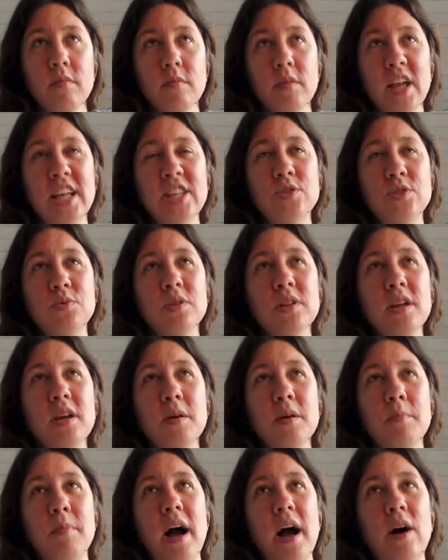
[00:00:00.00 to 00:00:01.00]
it's really
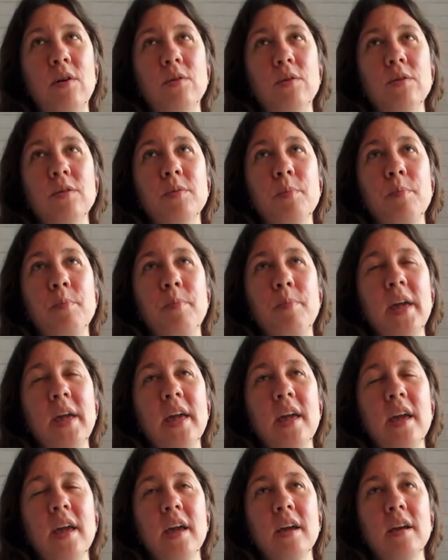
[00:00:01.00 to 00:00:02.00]
about
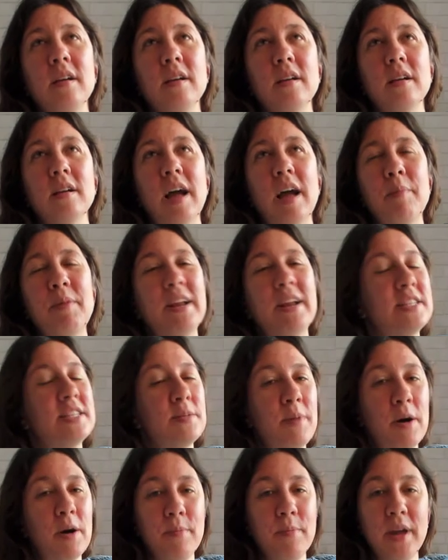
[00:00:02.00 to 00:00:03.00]
being, it's
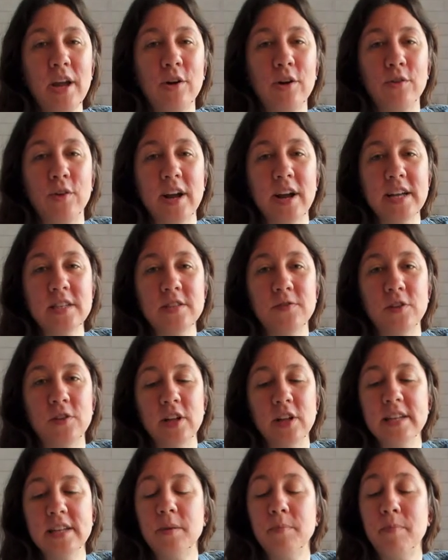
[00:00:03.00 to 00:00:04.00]
about being graceful.
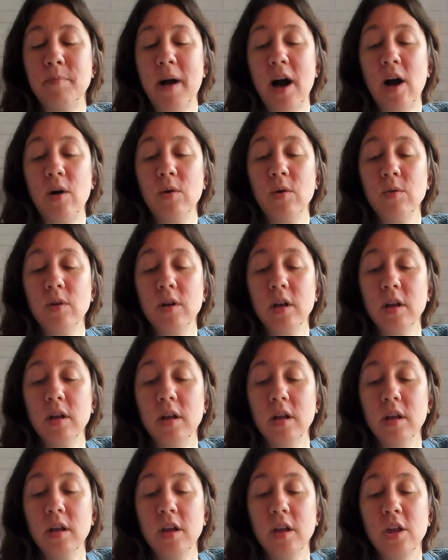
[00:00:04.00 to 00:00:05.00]
It's about
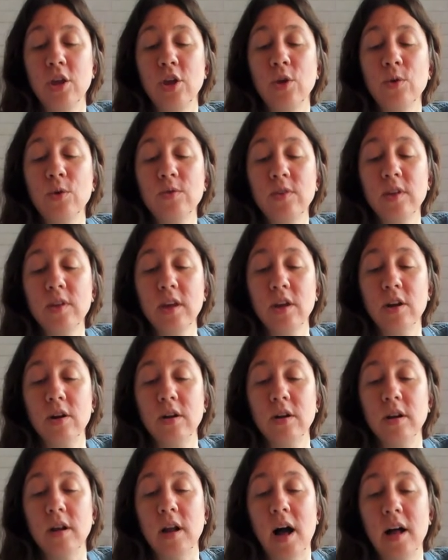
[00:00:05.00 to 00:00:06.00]
using your
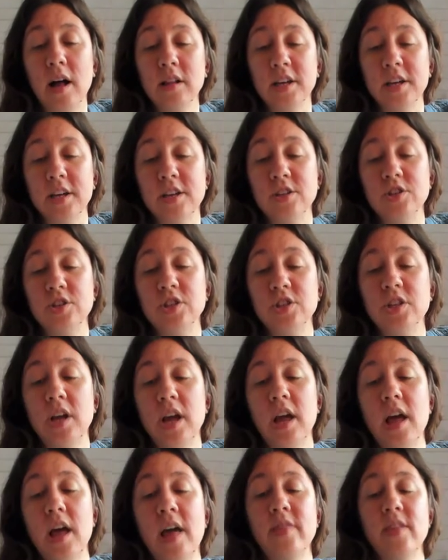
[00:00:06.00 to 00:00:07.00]
knowledge
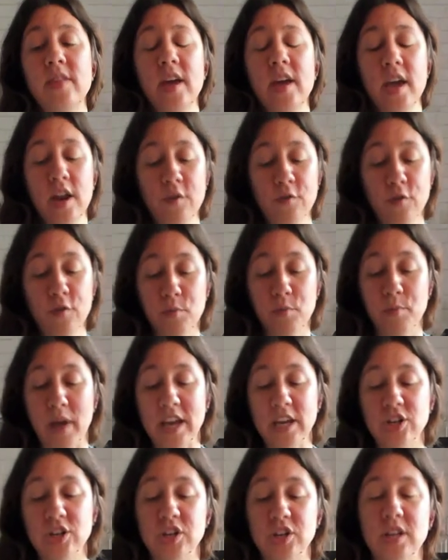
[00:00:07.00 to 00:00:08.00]
and the
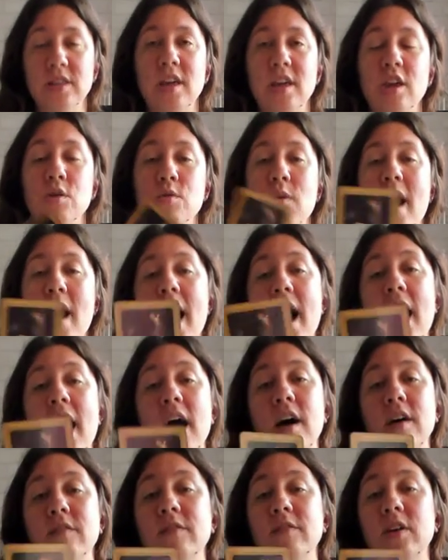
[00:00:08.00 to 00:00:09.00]
information that you have